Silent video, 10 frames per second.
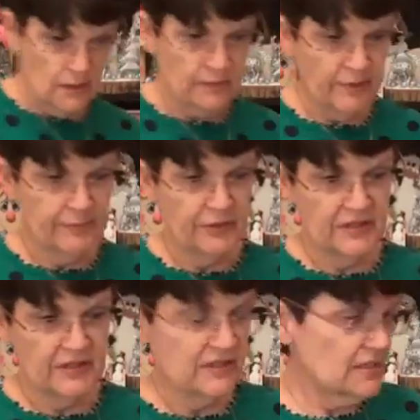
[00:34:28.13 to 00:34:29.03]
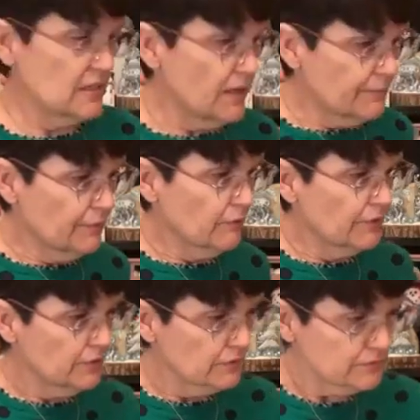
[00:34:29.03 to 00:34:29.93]
Let me put this up or
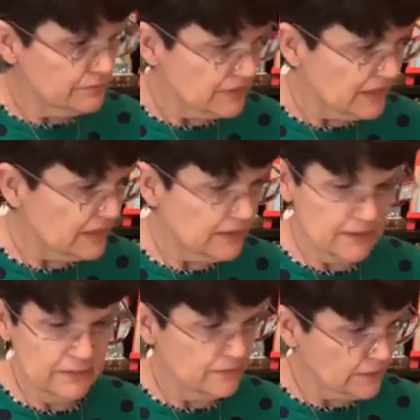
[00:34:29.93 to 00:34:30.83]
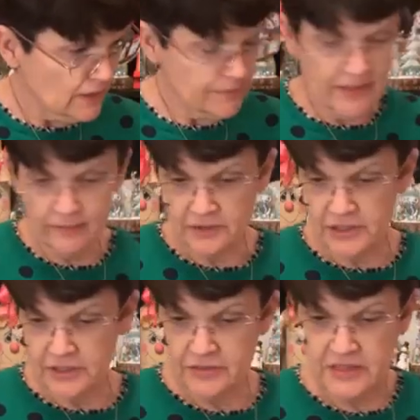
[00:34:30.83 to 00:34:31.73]
we'll need it and not be able to
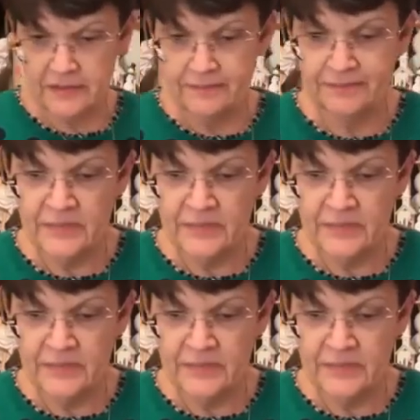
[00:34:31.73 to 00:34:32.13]
use it.